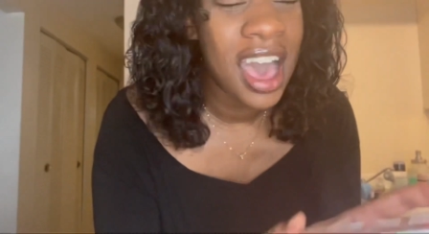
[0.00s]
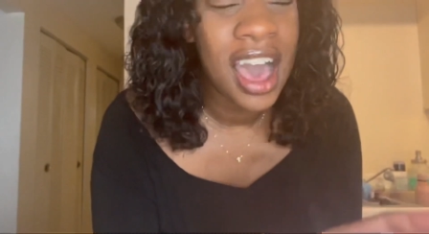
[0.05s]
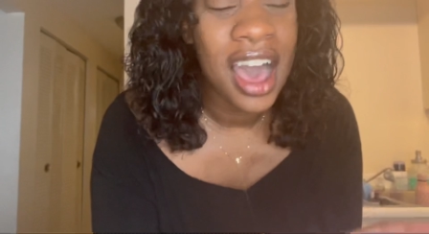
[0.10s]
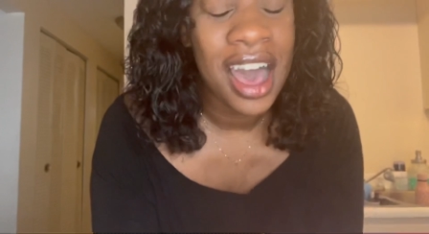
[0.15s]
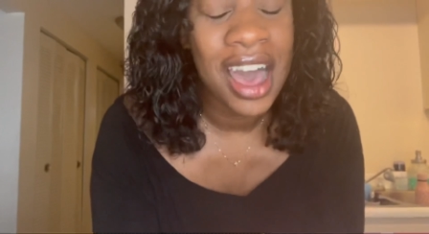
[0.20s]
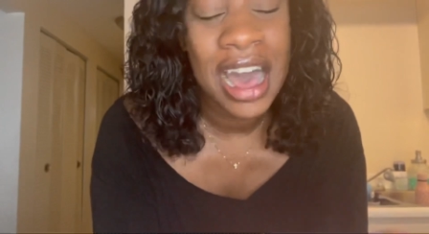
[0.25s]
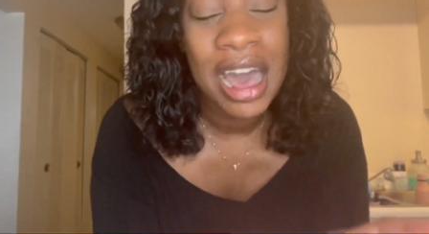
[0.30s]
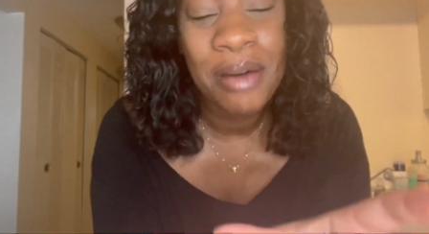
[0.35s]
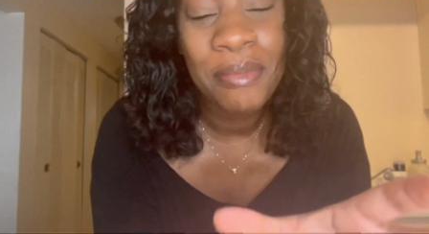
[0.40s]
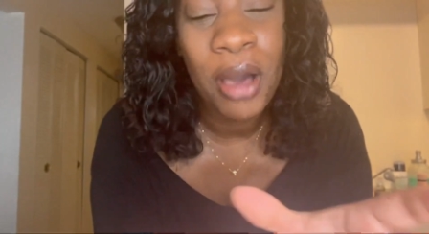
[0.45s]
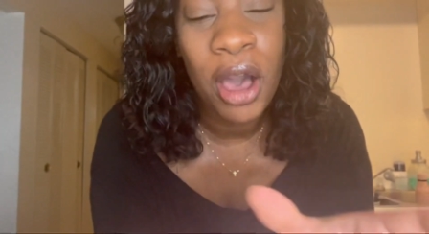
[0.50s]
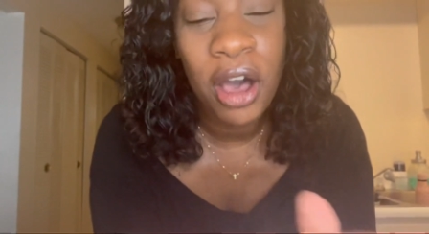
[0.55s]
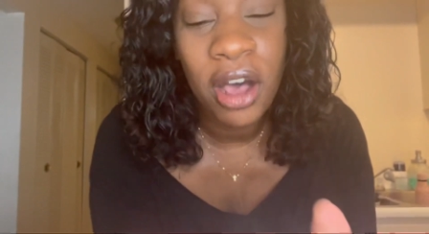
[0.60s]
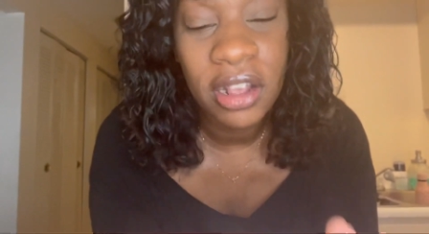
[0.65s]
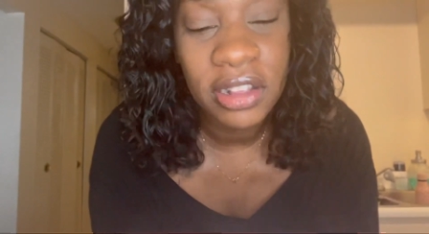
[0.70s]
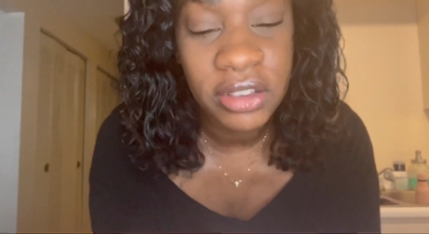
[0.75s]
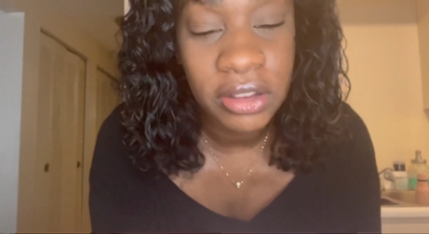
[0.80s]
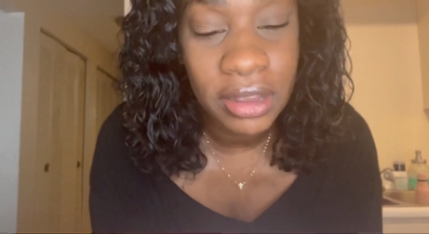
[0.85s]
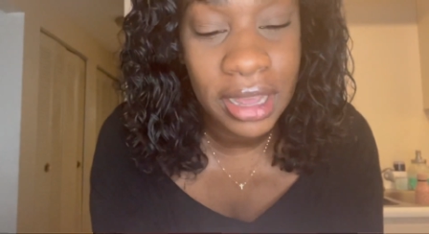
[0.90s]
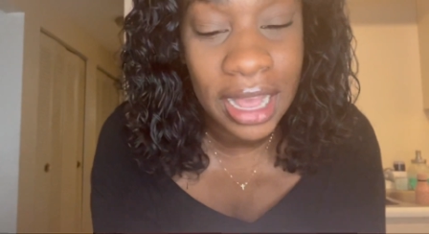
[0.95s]
I
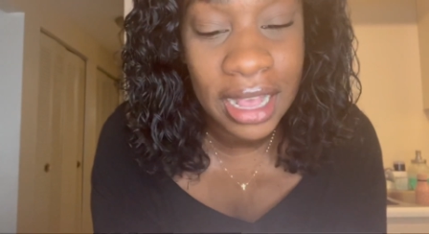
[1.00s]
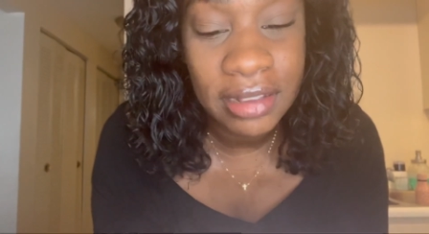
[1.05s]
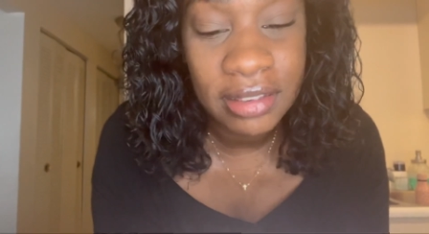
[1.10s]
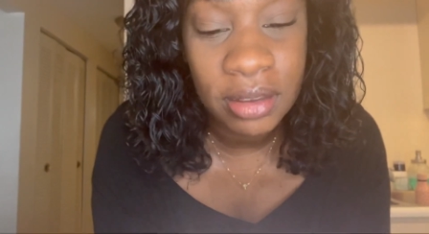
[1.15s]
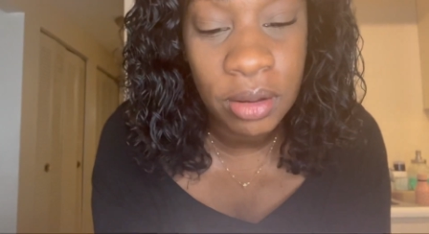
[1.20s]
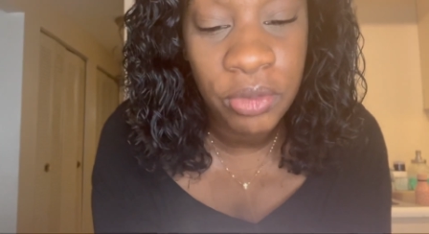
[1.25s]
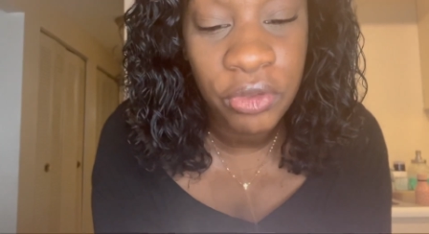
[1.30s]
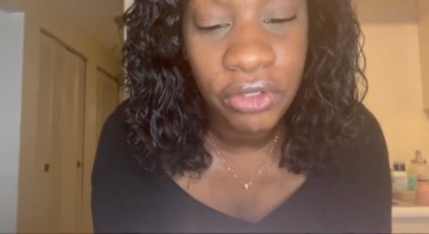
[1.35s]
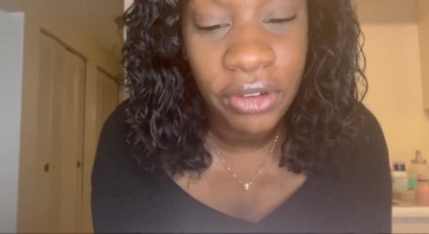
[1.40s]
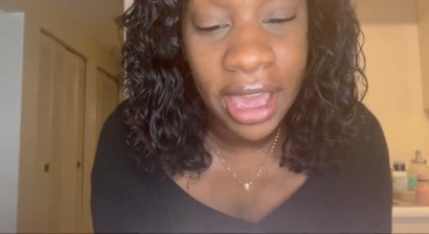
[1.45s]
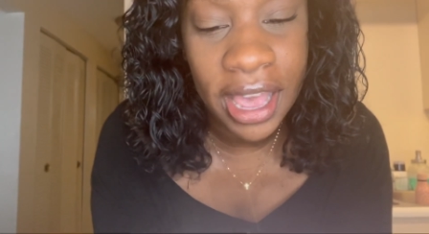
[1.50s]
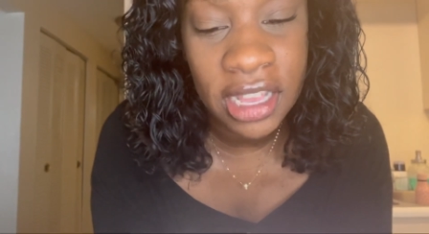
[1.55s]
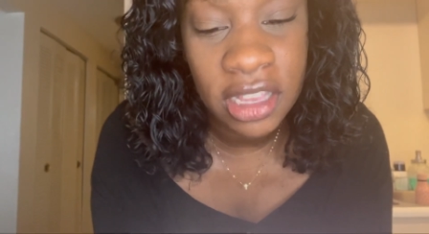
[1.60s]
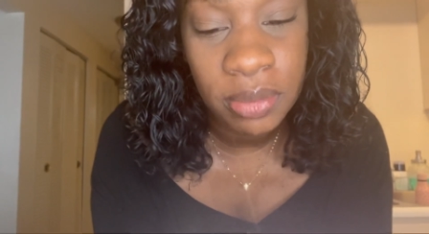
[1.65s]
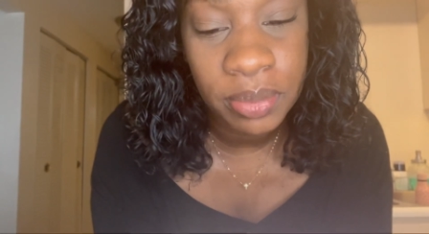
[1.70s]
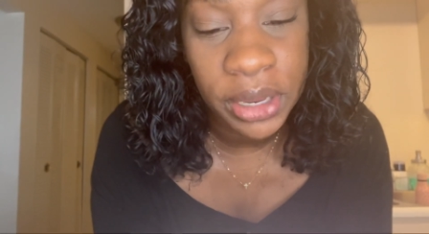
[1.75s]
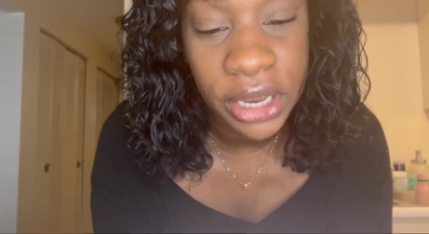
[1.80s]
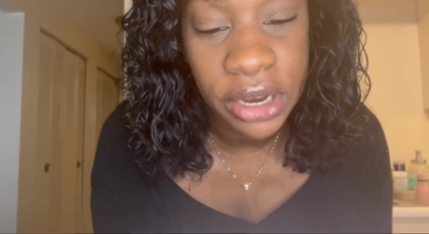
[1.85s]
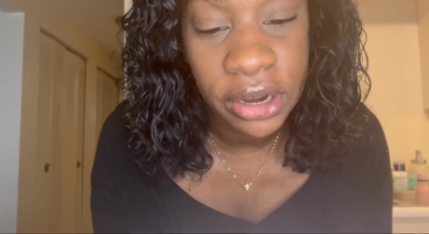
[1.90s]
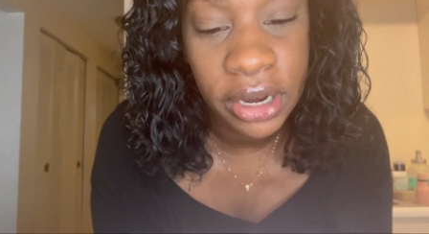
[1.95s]
also got some
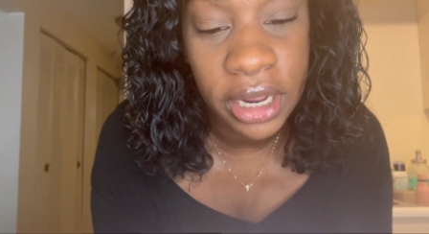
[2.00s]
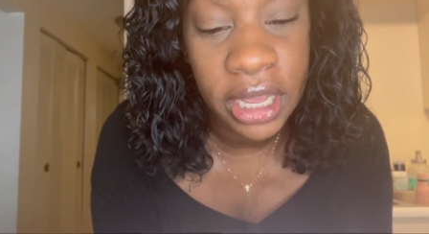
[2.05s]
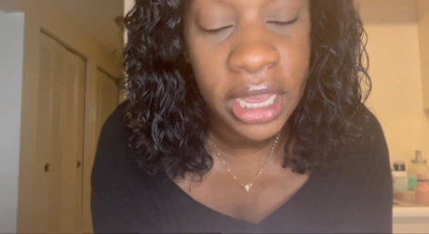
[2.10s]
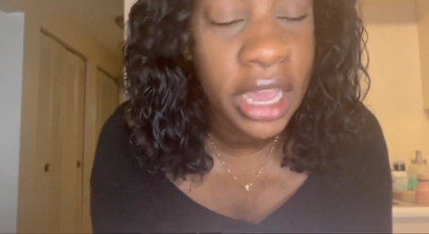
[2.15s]
raspberry.